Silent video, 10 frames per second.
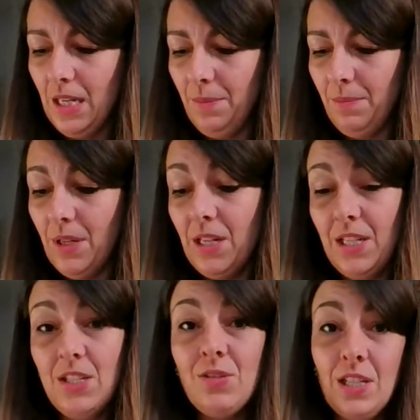But it
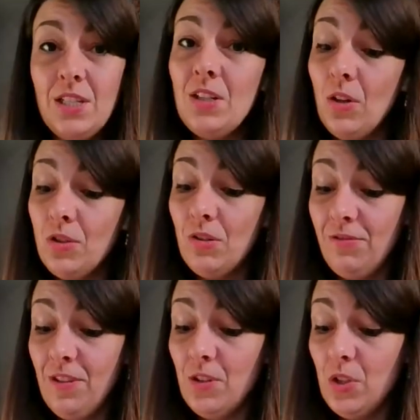is also
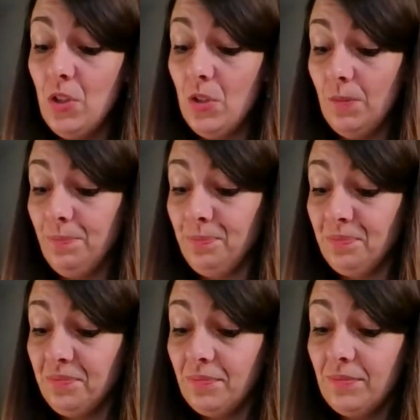fun to do.
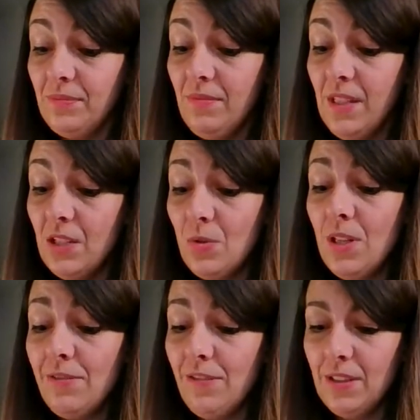It's
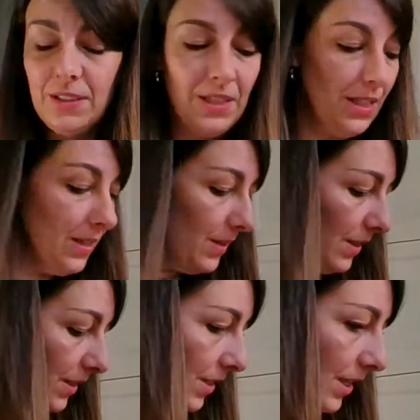really fun.
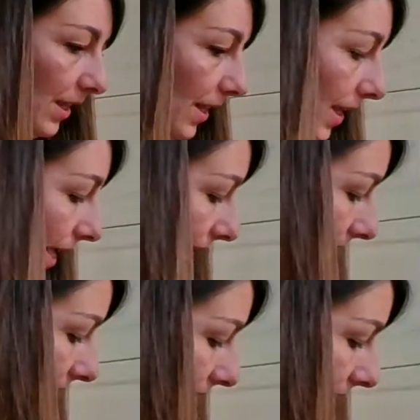
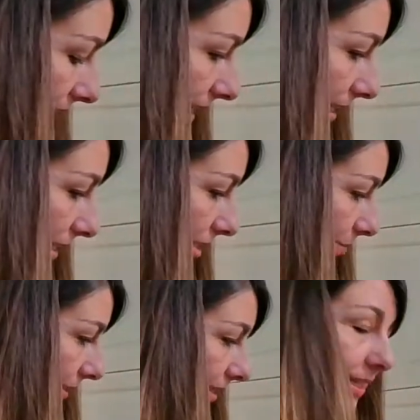And then last
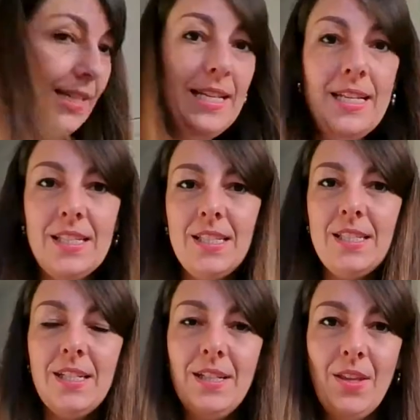but not
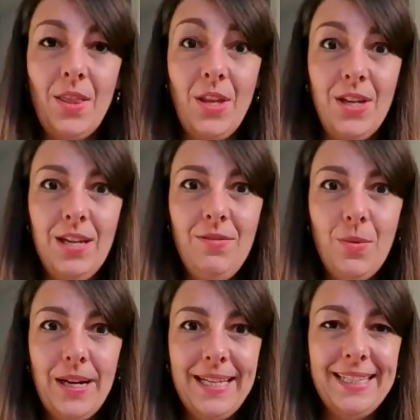least, the
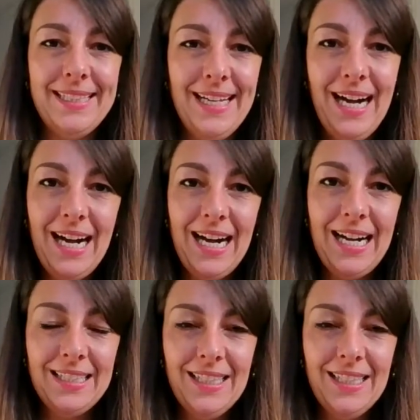giveaway. Haha.